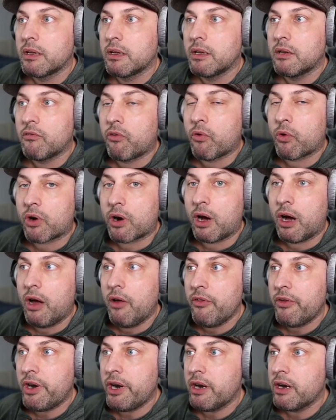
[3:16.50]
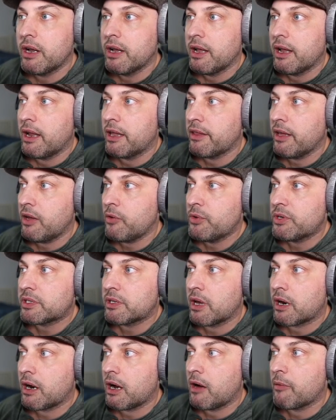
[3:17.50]
for other, and then we
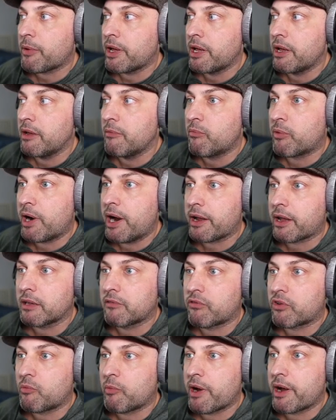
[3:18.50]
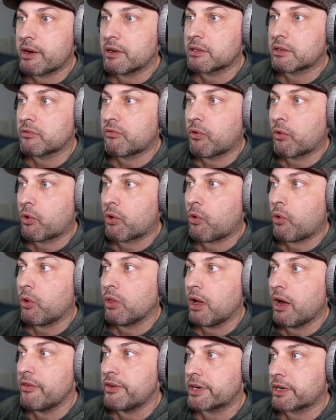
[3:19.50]
set up a bracket for minus for all
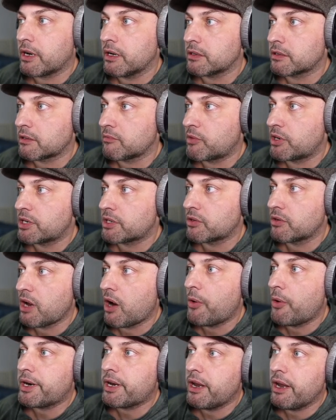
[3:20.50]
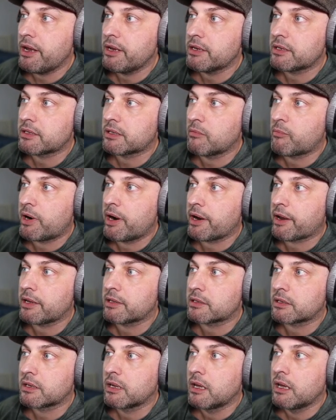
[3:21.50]
other customers. So in our case, the bracket
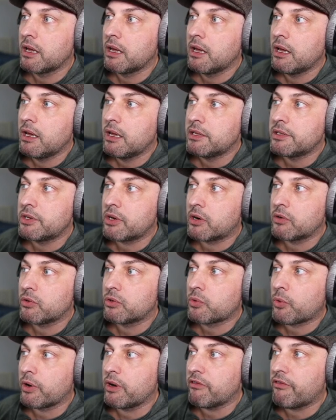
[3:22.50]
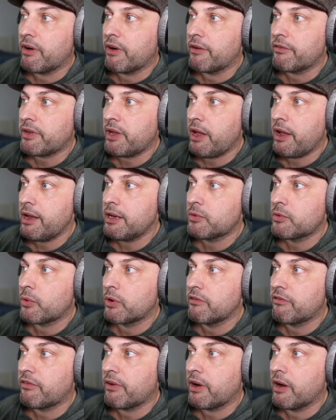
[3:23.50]
is 0 to 25k,
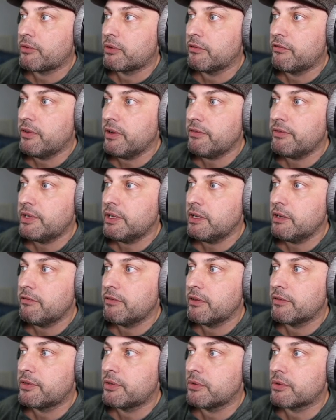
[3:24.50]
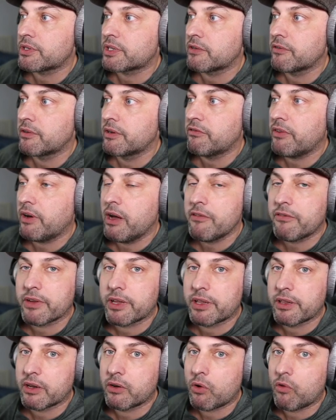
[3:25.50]
25 to 50, 50 to 75,
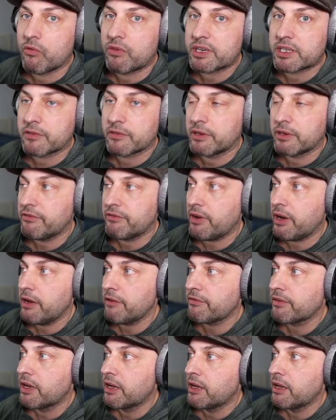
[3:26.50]
and then over 75,